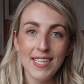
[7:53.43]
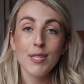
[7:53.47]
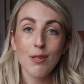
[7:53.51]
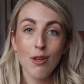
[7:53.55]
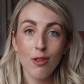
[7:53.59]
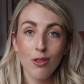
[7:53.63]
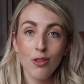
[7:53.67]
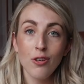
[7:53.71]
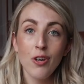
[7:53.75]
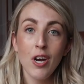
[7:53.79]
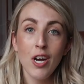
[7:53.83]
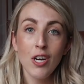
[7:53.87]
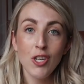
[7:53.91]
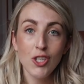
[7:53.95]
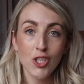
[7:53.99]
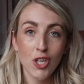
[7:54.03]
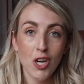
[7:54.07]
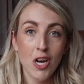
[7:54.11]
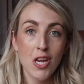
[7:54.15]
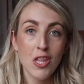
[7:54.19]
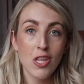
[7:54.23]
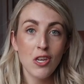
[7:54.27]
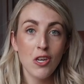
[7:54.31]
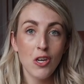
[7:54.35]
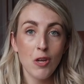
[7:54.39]
So I thought I'd show
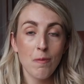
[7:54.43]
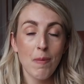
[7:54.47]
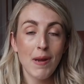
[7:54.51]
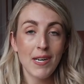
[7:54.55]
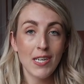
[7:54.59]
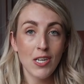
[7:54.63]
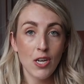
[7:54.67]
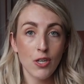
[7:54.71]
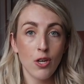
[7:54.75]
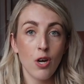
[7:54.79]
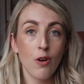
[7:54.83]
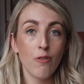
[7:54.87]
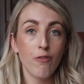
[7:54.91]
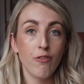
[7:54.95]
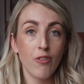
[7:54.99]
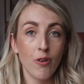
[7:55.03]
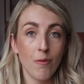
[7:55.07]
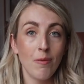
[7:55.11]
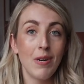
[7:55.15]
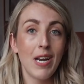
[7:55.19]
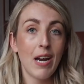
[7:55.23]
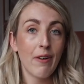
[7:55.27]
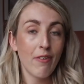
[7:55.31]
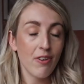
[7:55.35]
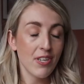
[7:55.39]
you the new bedding I got
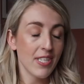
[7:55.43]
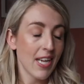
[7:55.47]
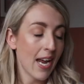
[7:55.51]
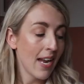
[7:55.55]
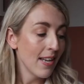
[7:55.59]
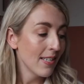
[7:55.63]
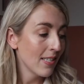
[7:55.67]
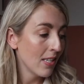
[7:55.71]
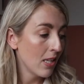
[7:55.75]
from La Rodette.